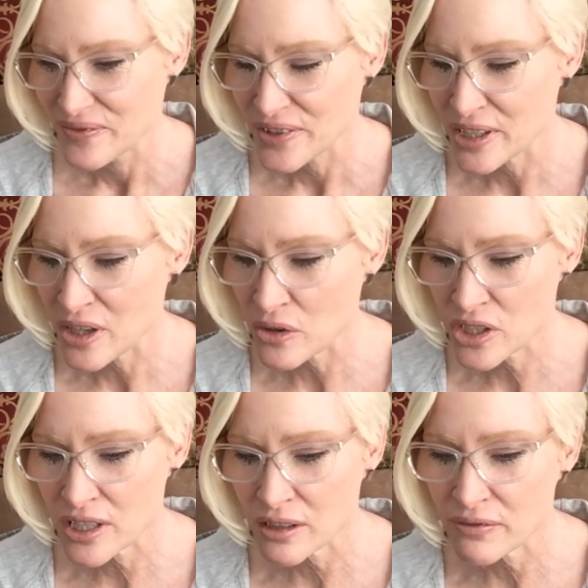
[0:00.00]
The
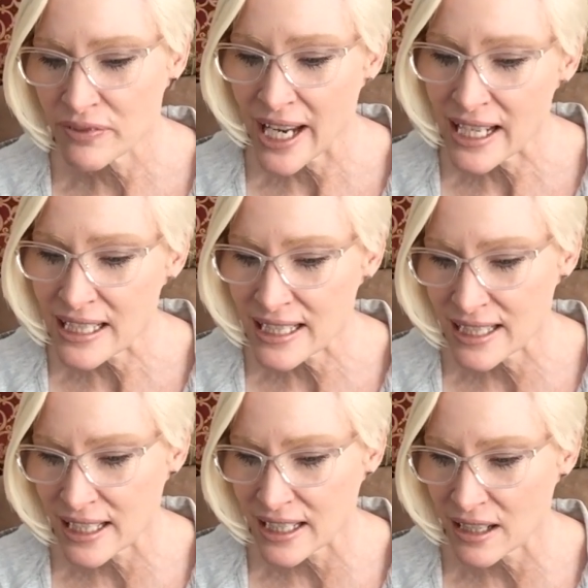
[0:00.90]
notion of
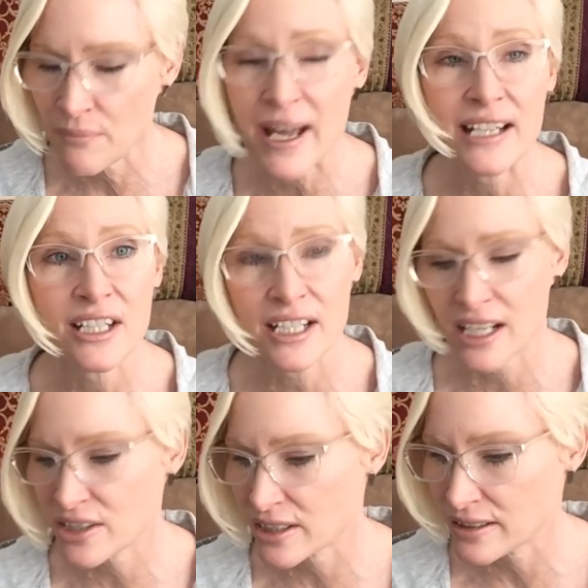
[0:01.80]
fantasy,
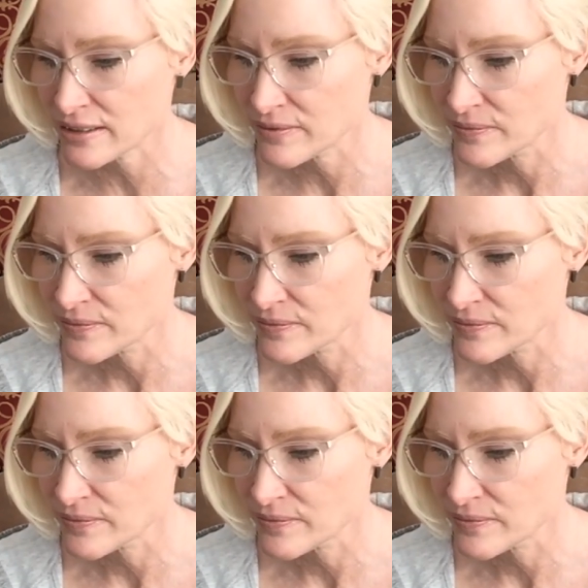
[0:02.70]
imagination,